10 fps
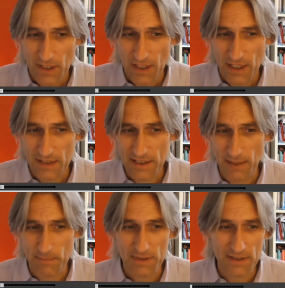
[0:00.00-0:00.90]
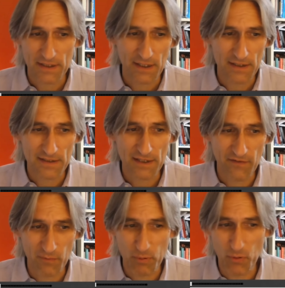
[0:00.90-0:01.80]
except instead of
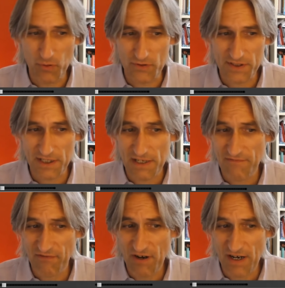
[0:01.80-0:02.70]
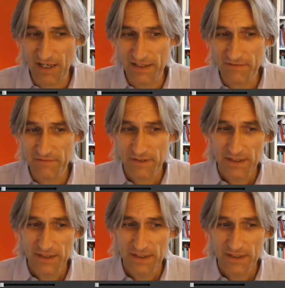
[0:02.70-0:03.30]
the pawn on c5,